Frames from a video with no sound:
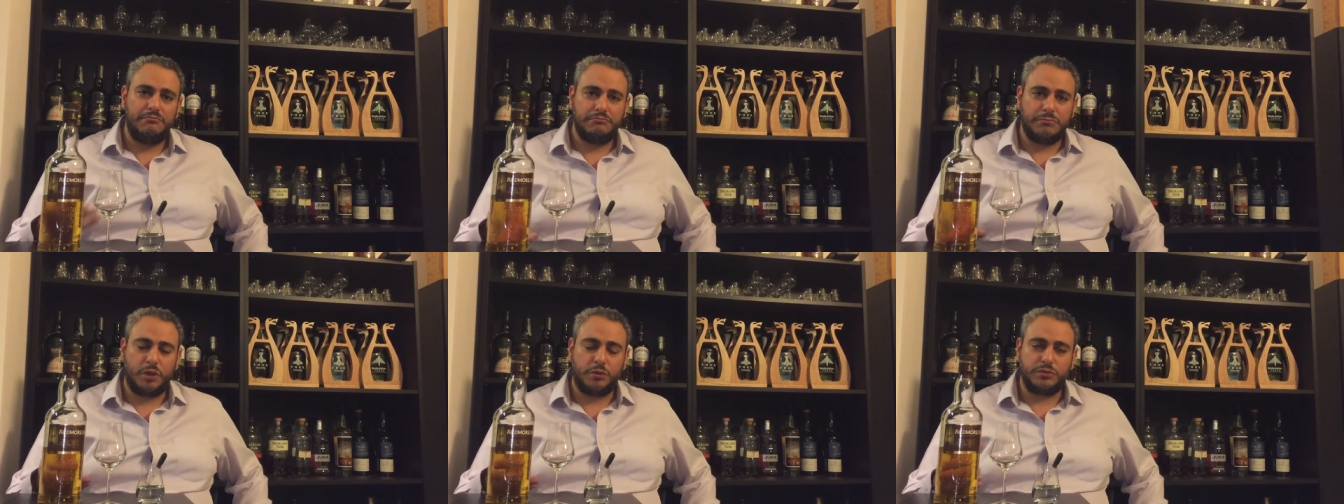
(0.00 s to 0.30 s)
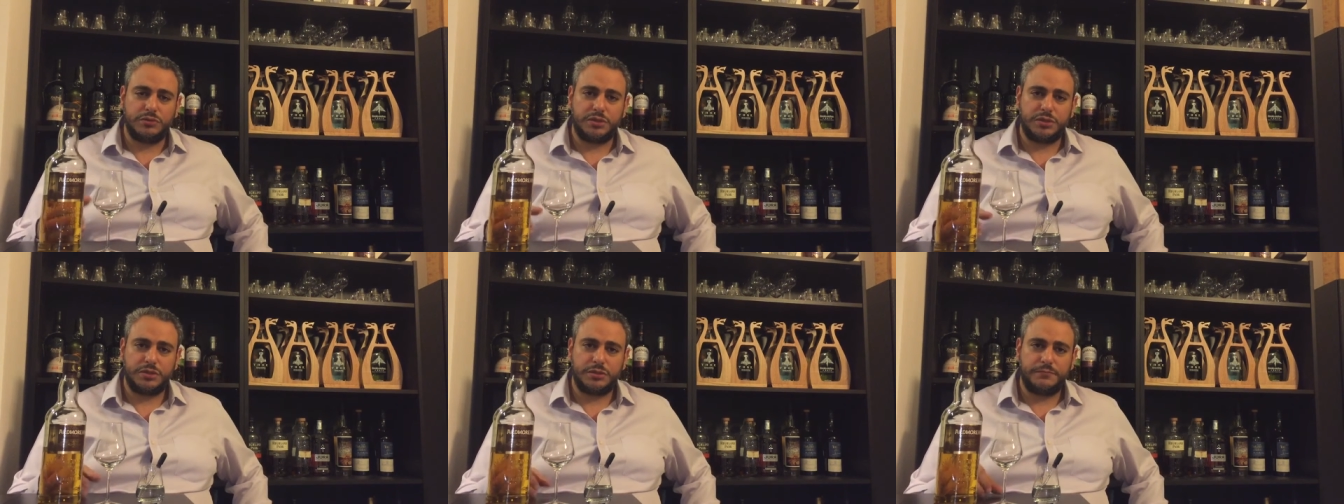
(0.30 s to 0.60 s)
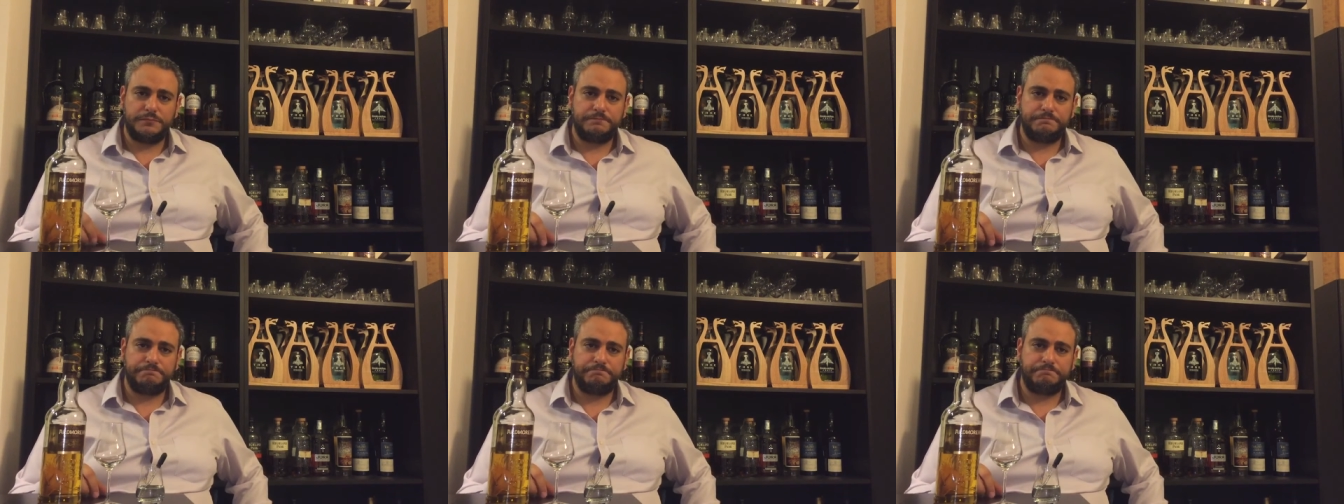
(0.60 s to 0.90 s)
malts.
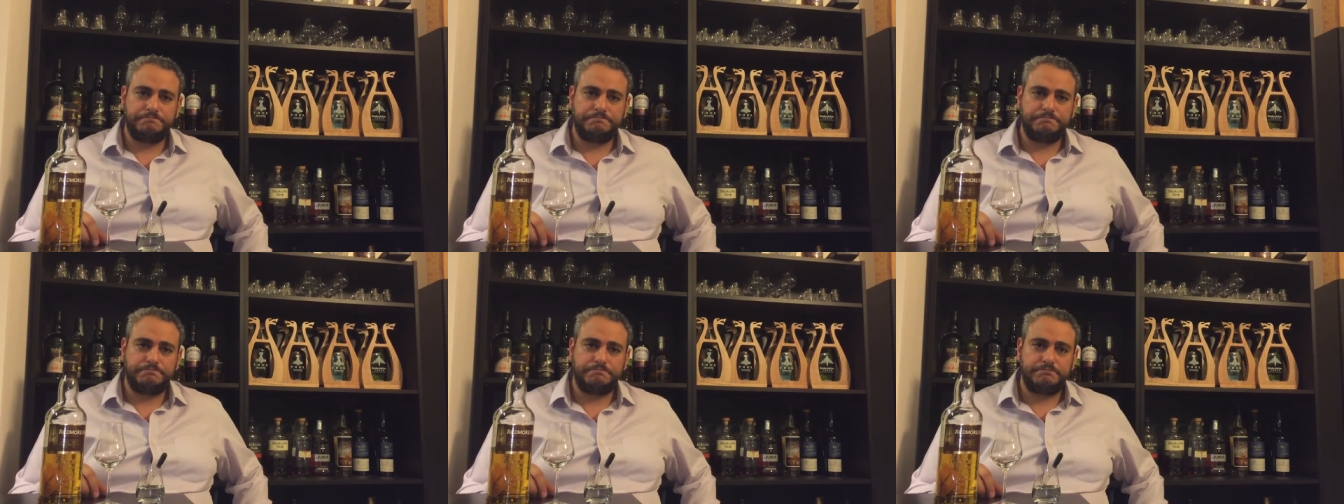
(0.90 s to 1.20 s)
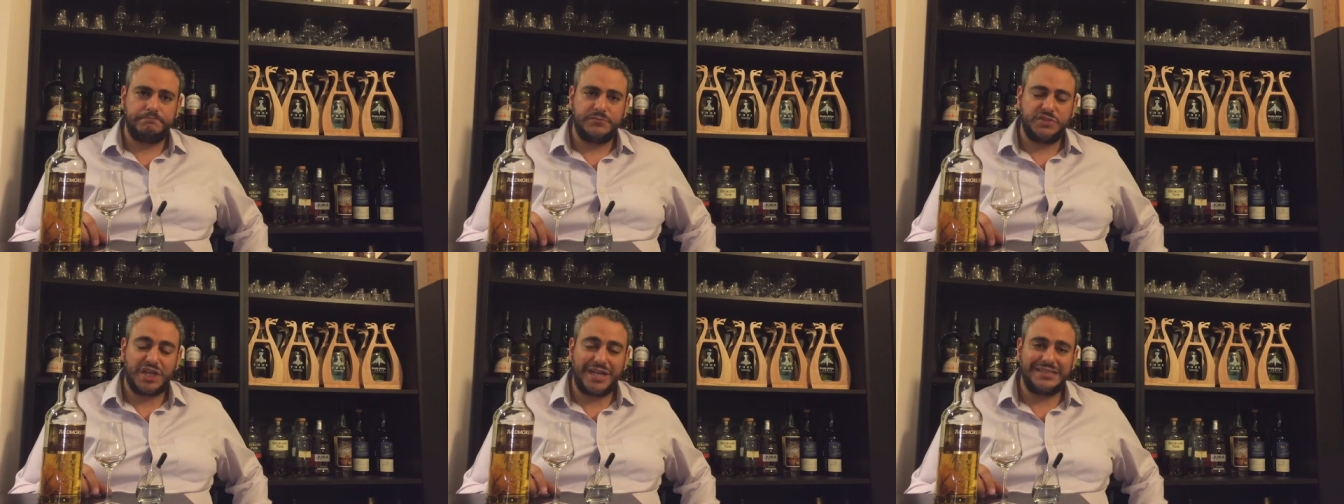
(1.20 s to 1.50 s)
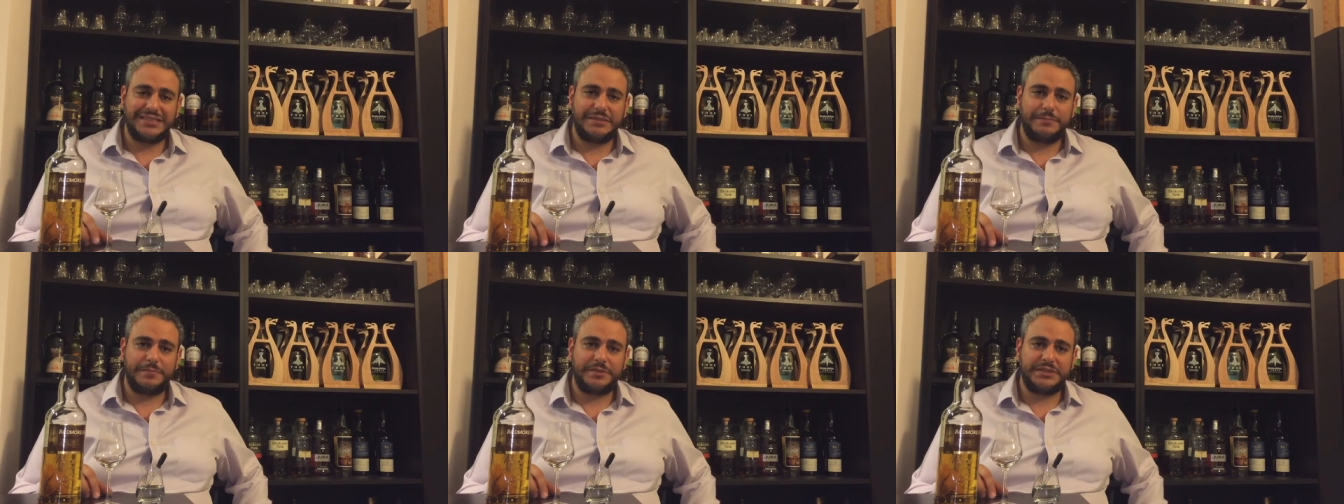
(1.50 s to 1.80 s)

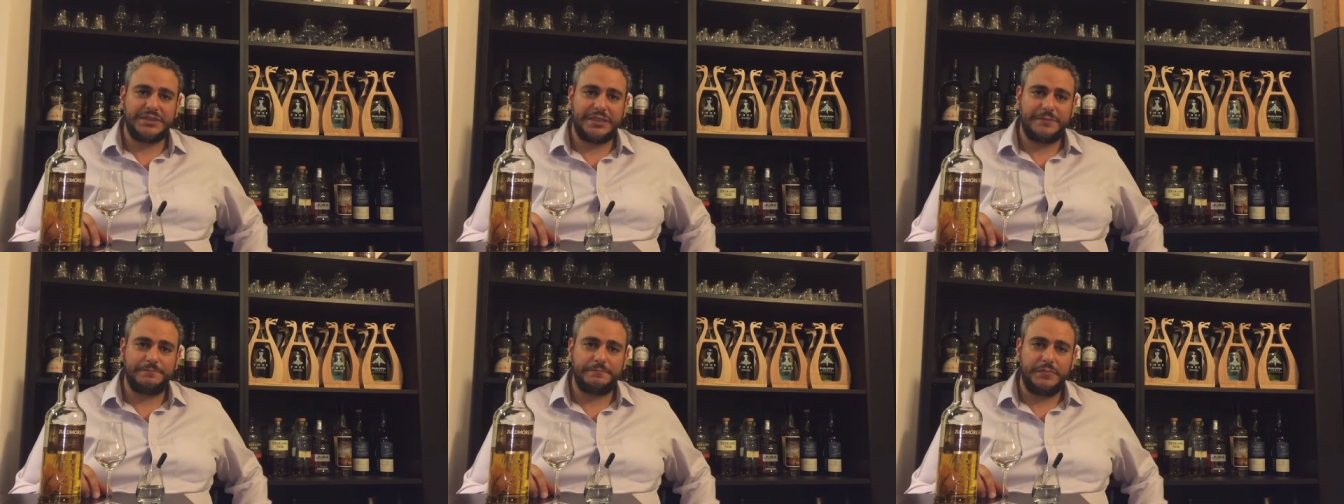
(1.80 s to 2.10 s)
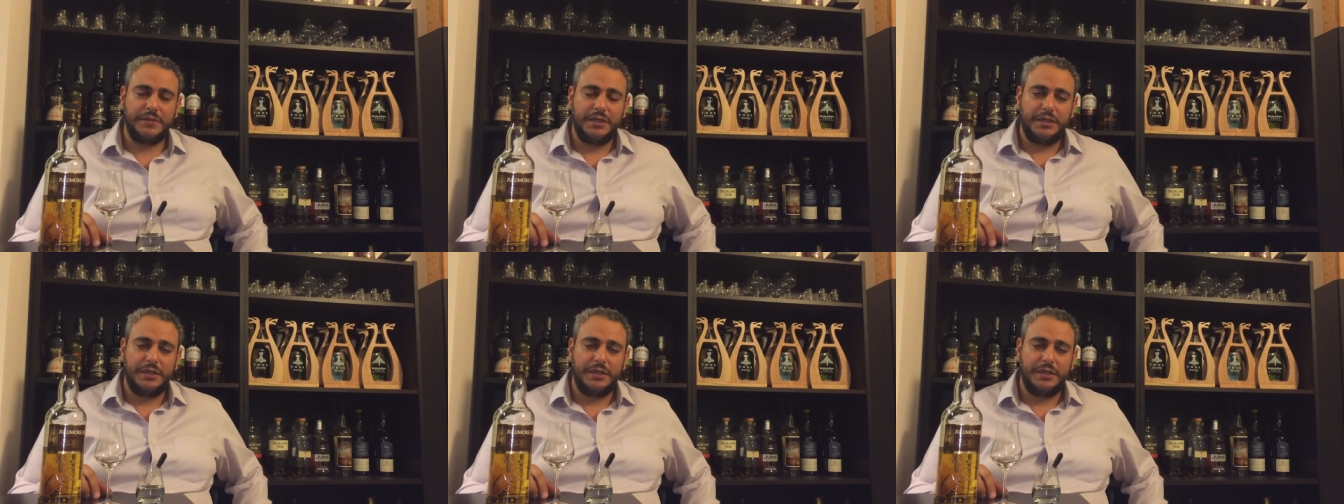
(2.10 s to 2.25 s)
90%.